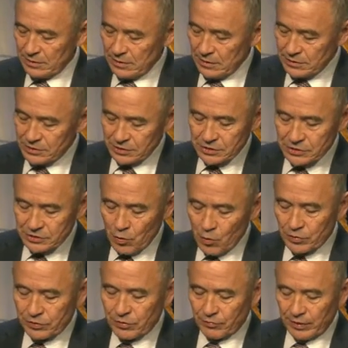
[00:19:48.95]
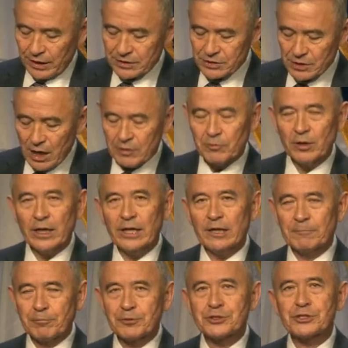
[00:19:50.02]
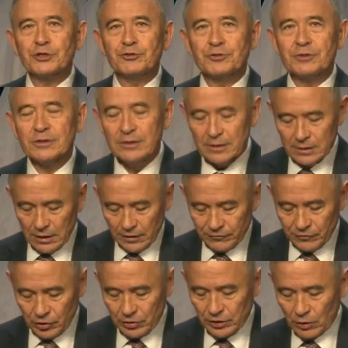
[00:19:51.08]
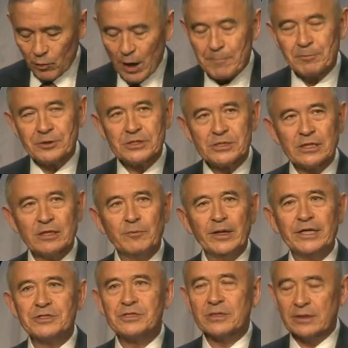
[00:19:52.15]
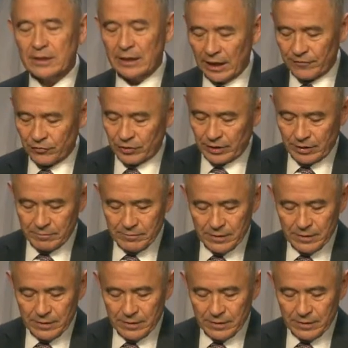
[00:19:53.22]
such as North Korea's unrelenting pursuit of nuclear weapons and the means to deliver them,